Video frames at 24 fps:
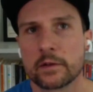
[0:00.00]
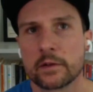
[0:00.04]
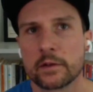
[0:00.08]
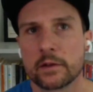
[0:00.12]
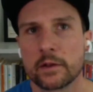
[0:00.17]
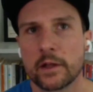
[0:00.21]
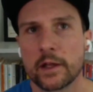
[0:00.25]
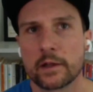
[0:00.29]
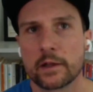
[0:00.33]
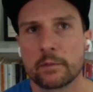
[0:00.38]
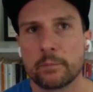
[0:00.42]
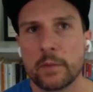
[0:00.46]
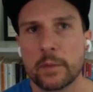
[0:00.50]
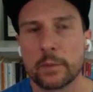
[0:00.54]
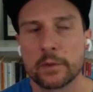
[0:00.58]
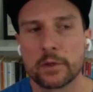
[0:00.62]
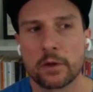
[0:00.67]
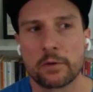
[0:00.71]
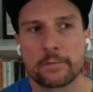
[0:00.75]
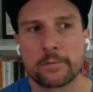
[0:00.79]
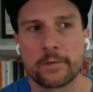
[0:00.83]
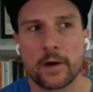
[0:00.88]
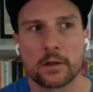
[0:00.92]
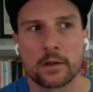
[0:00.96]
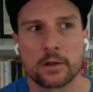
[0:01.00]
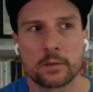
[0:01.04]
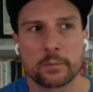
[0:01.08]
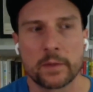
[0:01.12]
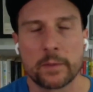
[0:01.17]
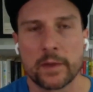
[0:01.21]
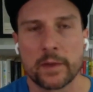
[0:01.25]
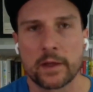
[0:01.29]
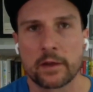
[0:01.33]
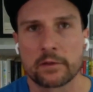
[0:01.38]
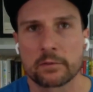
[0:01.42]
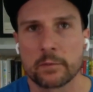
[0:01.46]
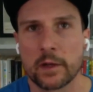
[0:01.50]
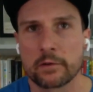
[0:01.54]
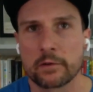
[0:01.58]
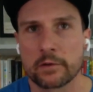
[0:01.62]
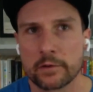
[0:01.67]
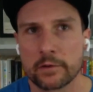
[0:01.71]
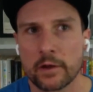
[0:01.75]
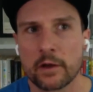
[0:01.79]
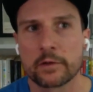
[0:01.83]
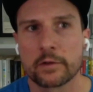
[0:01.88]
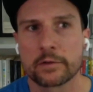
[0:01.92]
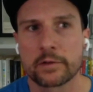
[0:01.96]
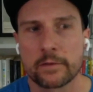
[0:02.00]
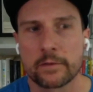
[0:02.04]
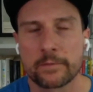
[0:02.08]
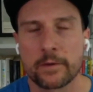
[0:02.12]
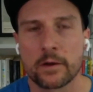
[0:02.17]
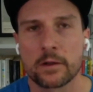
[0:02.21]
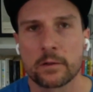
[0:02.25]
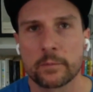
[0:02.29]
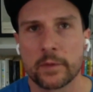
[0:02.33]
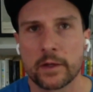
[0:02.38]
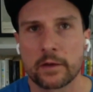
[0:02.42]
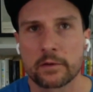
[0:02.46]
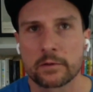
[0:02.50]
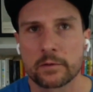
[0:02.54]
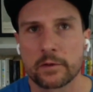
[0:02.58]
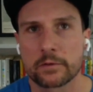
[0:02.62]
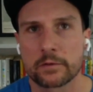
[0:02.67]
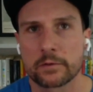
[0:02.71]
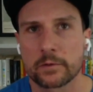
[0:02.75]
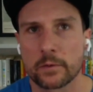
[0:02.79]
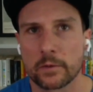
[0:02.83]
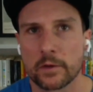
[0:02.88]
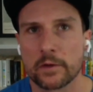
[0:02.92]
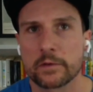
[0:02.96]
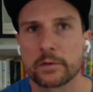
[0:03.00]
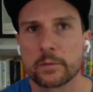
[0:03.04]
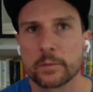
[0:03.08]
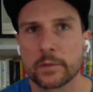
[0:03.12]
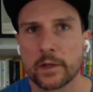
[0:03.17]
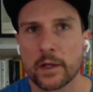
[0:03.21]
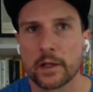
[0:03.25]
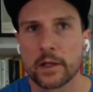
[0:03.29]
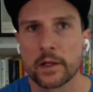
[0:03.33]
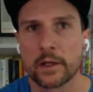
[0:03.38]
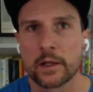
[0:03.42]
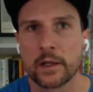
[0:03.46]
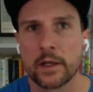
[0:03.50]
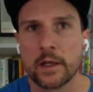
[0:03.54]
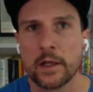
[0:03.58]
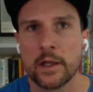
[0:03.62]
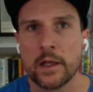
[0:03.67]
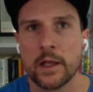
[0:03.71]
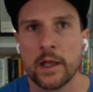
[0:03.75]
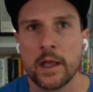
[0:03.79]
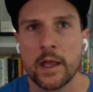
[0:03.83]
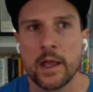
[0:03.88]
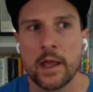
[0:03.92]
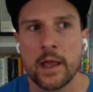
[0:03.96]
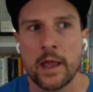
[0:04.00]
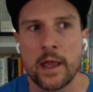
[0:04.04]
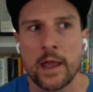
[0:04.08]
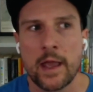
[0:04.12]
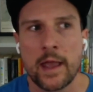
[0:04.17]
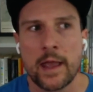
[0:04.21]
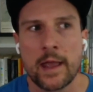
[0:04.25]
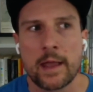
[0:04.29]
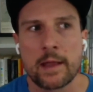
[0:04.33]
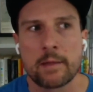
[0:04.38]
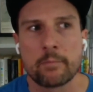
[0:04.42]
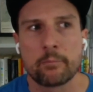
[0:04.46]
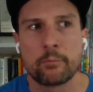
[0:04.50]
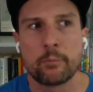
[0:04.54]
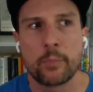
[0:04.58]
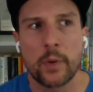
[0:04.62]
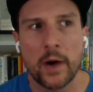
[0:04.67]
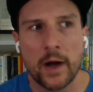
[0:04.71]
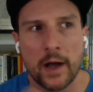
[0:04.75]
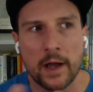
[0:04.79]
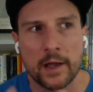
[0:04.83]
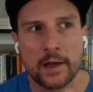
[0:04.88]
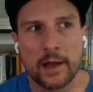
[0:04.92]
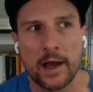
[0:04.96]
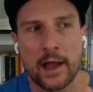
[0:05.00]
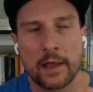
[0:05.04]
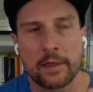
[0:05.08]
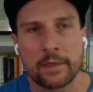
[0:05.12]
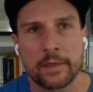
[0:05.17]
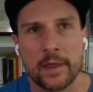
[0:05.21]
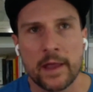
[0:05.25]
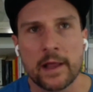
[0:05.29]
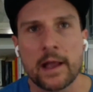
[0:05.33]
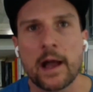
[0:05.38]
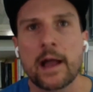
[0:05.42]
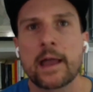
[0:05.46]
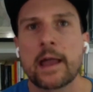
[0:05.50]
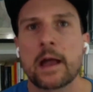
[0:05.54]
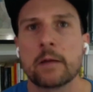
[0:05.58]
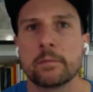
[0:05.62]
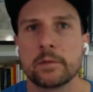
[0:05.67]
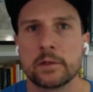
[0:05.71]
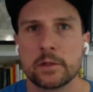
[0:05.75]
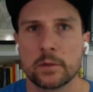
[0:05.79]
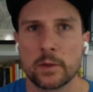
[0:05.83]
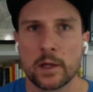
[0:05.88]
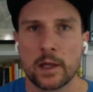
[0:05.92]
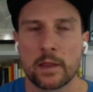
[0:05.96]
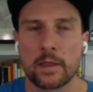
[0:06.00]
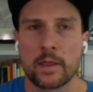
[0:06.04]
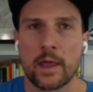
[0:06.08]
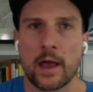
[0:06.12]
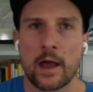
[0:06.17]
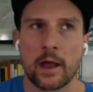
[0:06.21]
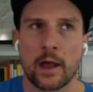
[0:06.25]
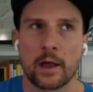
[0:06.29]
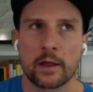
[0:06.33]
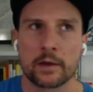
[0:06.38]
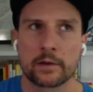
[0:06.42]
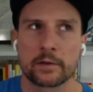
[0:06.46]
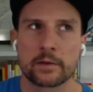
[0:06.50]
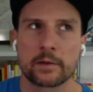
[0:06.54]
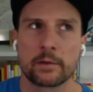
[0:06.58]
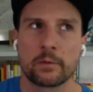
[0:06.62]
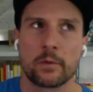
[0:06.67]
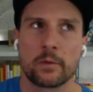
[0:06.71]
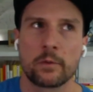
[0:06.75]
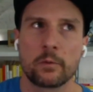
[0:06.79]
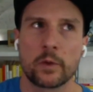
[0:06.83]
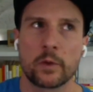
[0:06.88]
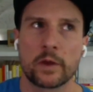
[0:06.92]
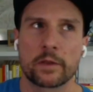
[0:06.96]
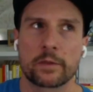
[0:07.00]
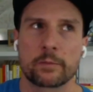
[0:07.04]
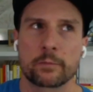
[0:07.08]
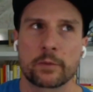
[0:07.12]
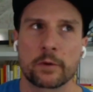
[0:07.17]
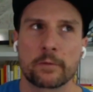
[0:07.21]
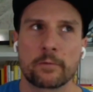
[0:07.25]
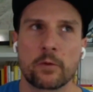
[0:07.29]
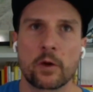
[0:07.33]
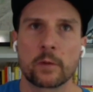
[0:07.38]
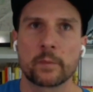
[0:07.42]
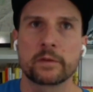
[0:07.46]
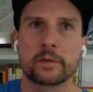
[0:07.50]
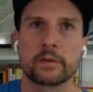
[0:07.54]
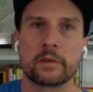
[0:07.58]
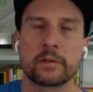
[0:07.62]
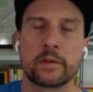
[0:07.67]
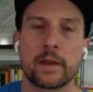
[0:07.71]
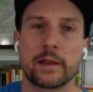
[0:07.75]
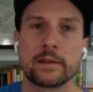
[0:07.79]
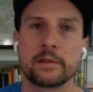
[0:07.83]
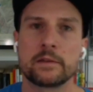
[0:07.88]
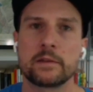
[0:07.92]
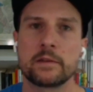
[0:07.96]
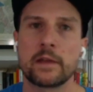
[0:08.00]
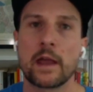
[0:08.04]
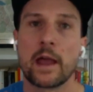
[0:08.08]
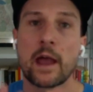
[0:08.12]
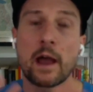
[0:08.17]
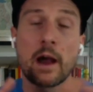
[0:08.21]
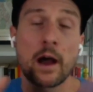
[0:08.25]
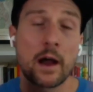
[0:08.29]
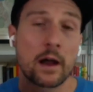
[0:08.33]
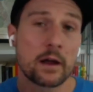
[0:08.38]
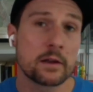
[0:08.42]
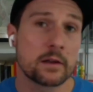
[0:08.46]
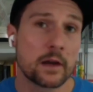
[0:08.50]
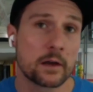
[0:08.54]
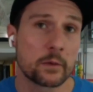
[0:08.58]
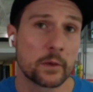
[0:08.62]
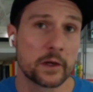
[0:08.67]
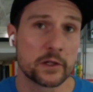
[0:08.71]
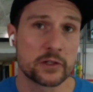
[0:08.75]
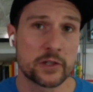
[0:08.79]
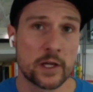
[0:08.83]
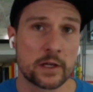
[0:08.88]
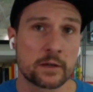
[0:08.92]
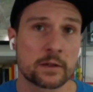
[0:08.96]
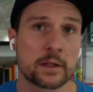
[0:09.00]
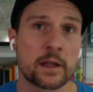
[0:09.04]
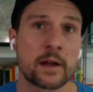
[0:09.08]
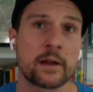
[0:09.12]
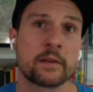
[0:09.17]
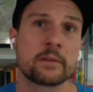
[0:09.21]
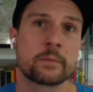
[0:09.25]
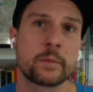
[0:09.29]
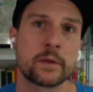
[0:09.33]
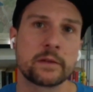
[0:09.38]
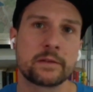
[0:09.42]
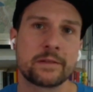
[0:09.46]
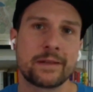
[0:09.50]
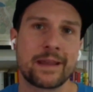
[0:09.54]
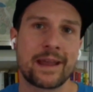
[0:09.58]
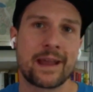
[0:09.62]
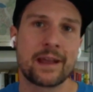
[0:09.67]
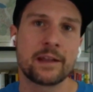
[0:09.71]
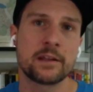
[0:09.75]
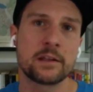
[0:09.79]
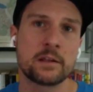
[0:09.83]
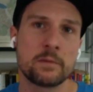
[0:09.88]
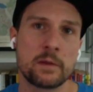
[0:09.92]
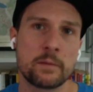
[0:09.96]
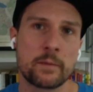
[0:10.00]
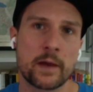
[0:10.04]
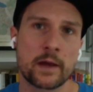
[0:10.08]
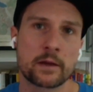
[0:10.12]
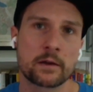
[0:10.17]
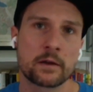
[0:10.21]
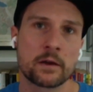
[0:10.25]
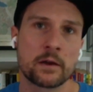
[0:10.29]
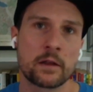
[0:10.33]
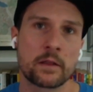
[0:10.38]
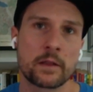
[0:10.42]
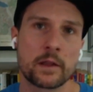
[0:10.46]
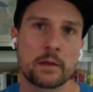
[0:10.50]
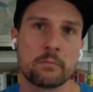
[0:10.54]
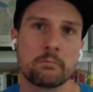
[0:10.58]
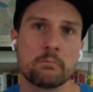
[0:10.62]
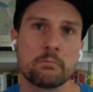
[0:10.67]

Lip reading: Like if people don't follow me because of my results, they follow me because of the stories I'm telling. But I think I am doing that with performances that I don't want to generalize, but tend to be better than